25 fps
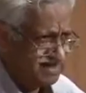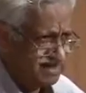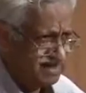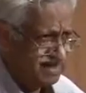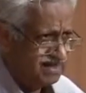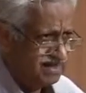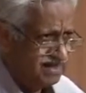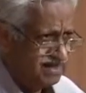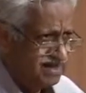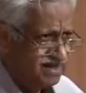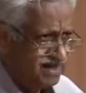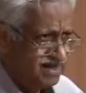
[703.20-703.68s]

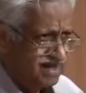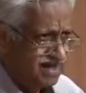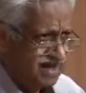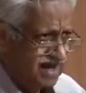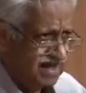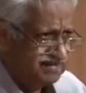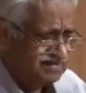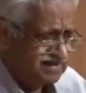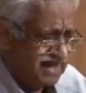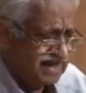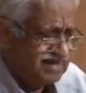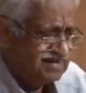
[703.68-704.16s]
very,
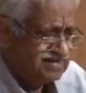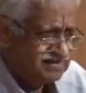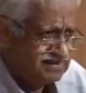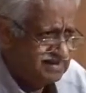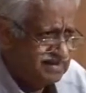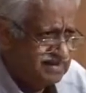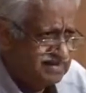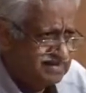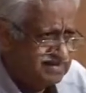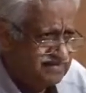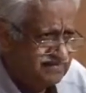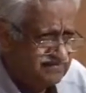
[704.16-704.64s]
as I
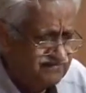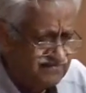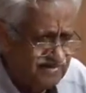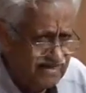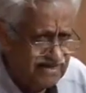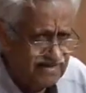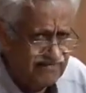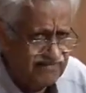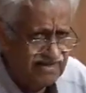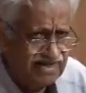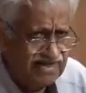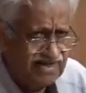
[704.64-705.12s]
see, it's a
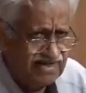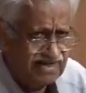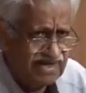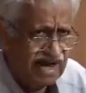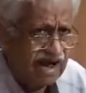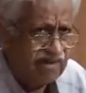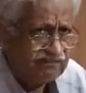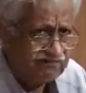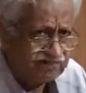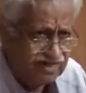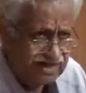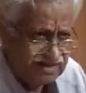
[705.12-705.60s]
very, very
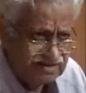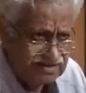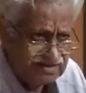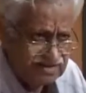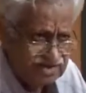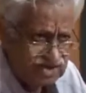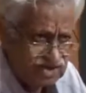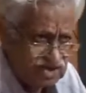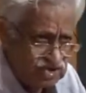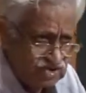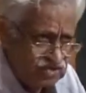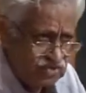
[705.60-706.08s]

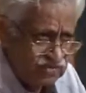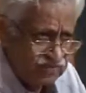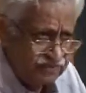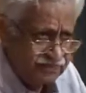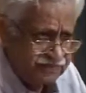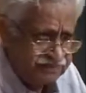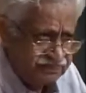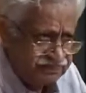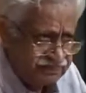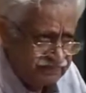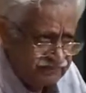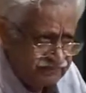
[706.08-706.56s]
complex issue,
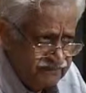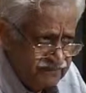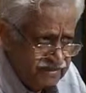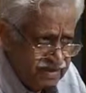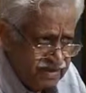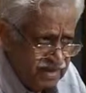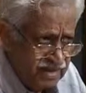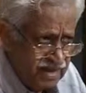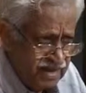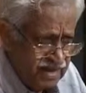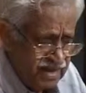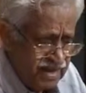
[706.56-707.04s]

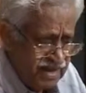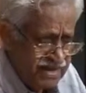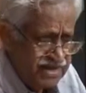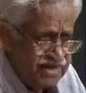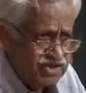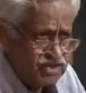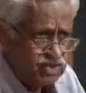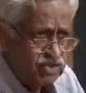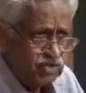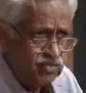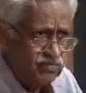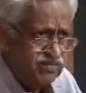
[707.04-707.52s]
an
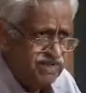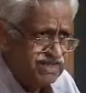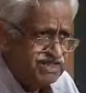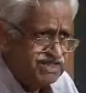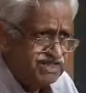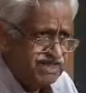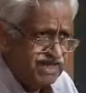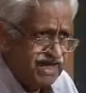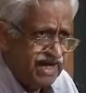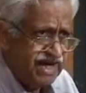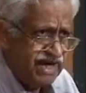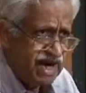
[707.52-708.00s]
issue
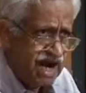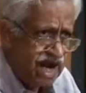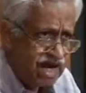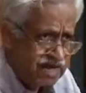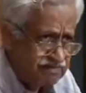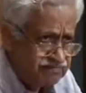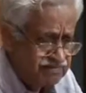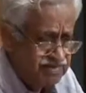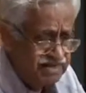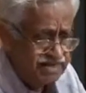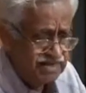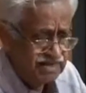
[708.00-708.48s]
which
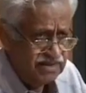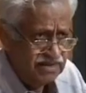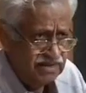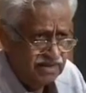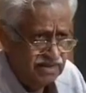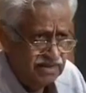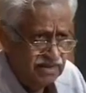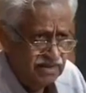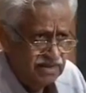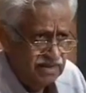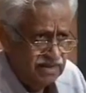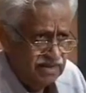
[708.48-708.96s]
cannot
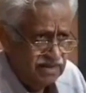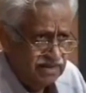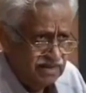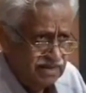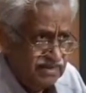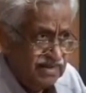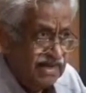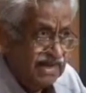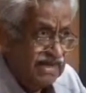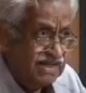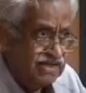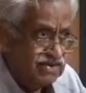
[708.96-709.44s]
be
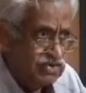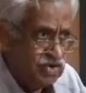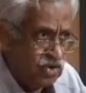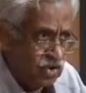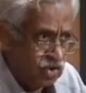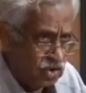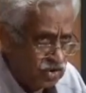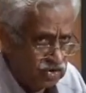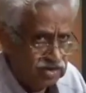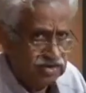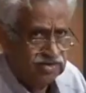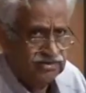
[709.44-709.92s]

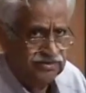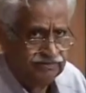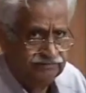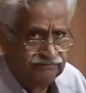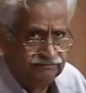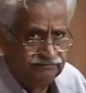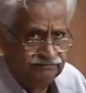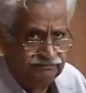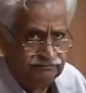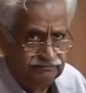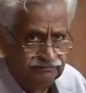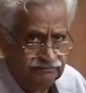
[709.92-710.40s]
ignored,
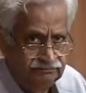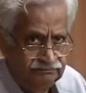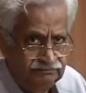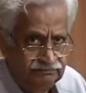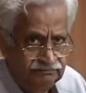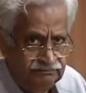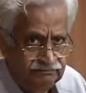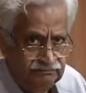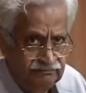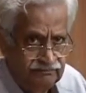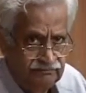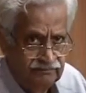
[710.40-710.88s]

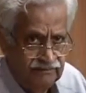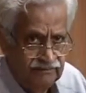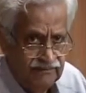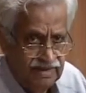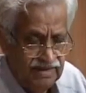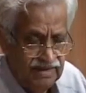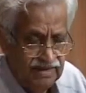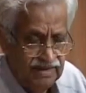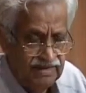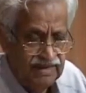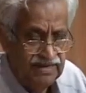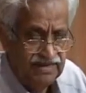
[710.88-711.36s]

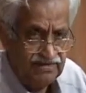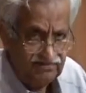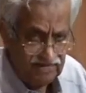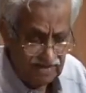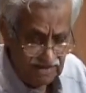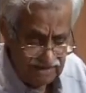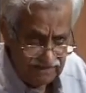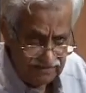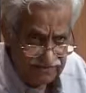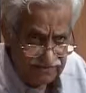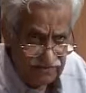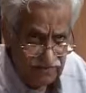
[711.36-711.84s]

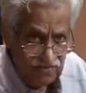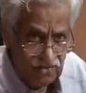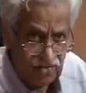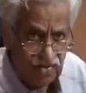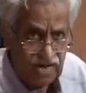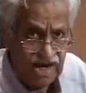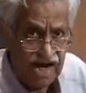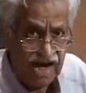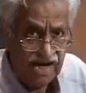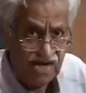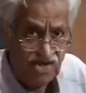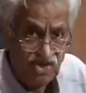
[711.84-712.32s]
even if you
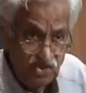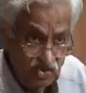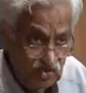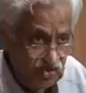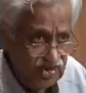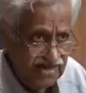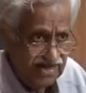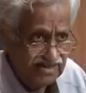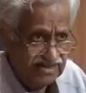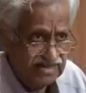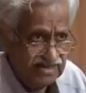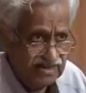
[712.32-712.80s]
can't
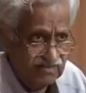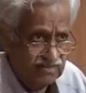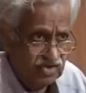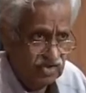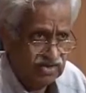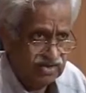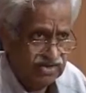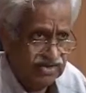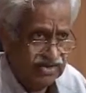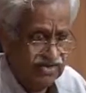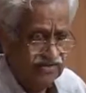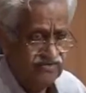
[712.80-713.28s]
do anything
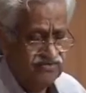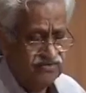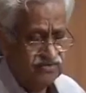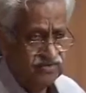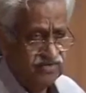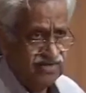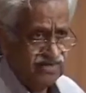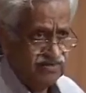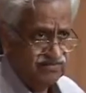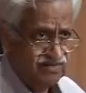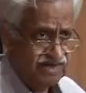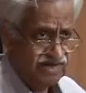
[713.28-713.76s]
about it.
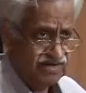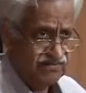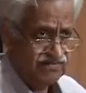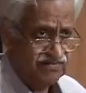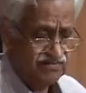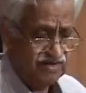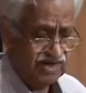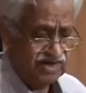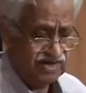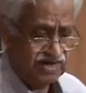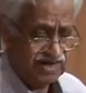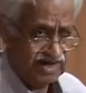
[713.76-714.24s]
Even
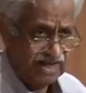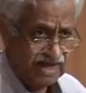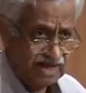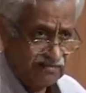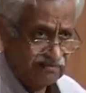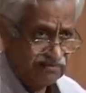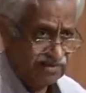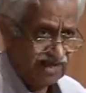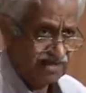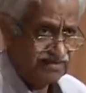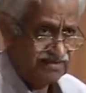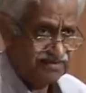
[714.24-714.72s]
if you are a
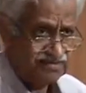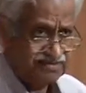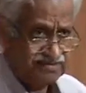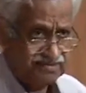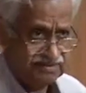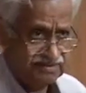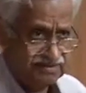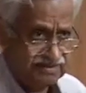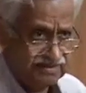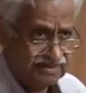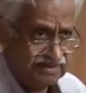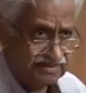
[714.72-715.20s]

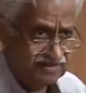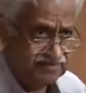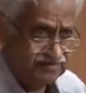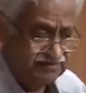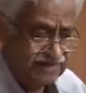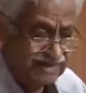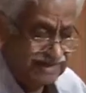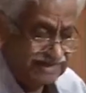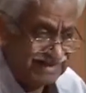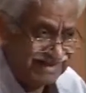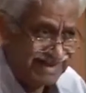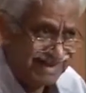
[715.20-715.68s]
helpless
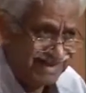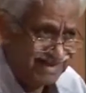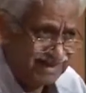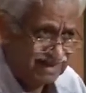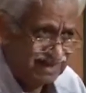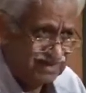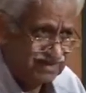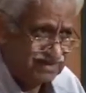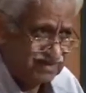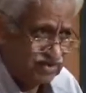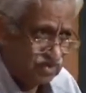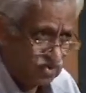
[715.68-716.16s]

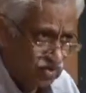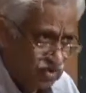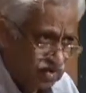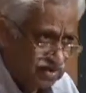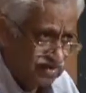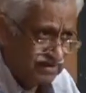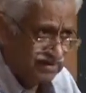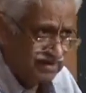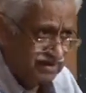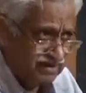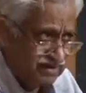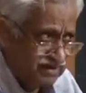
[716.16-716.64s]
spectator in the
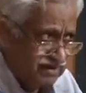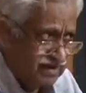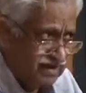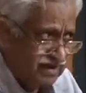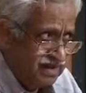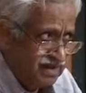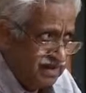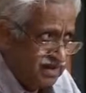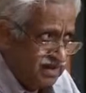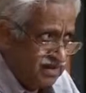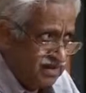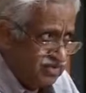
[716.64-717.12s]
whole thing,
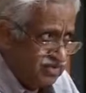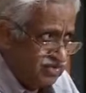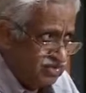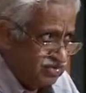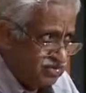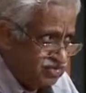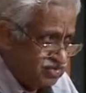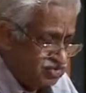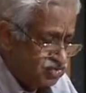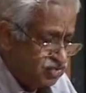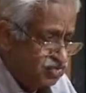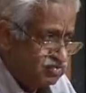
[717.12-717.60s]

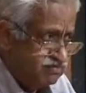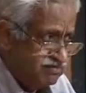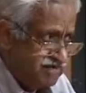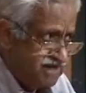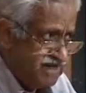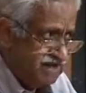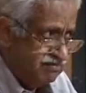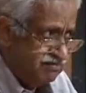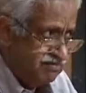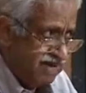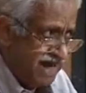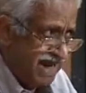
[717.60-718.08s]
you shouldn't
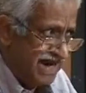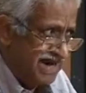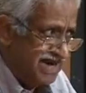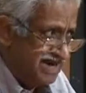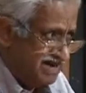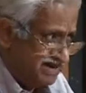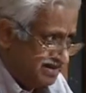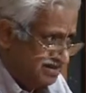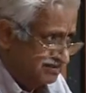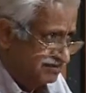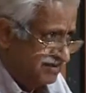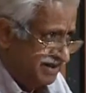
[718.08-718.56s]
be a
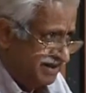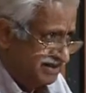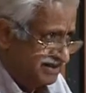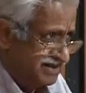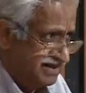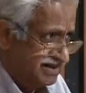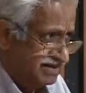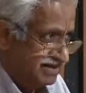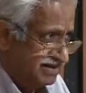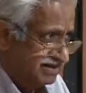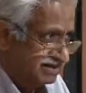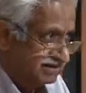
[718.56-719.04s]
blind
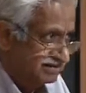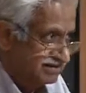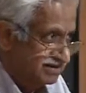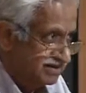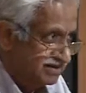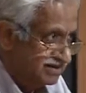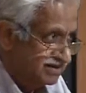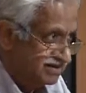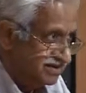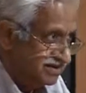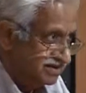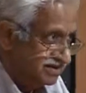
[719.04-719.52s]
spectator.
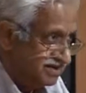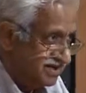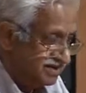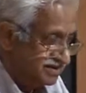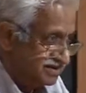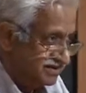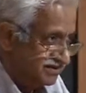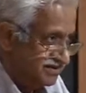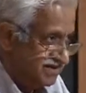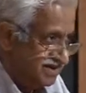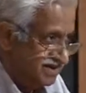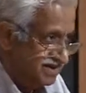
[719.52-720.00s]

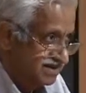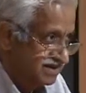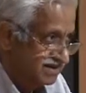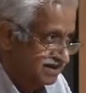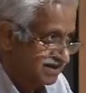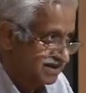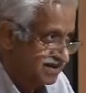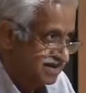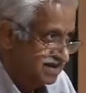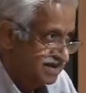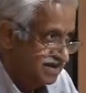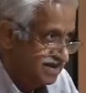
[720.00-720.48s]
That's a
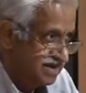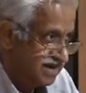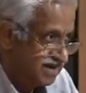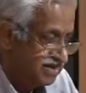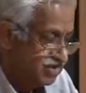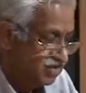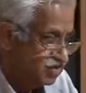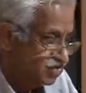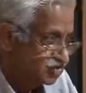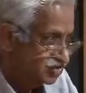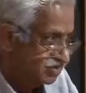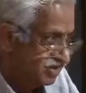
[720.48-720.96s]
very
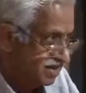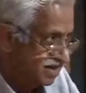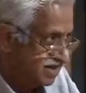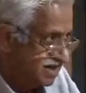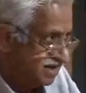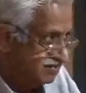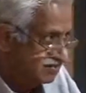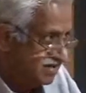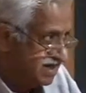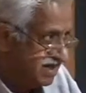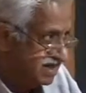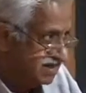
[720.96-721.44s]
unusual
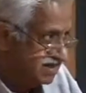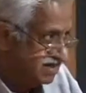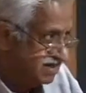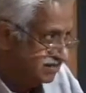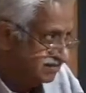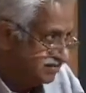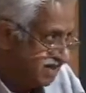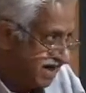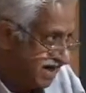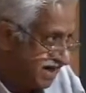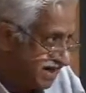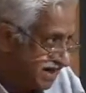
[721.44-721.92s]
combination,